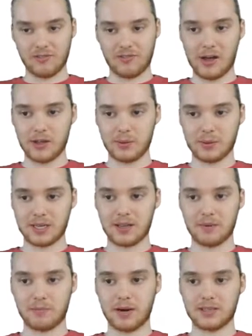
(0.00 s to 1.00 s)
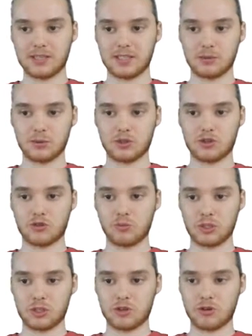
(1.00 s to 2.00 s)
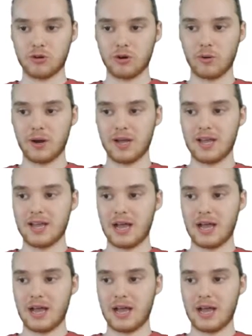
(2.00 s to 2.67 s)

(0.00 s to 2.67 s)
the value inside of the parentheses which was true,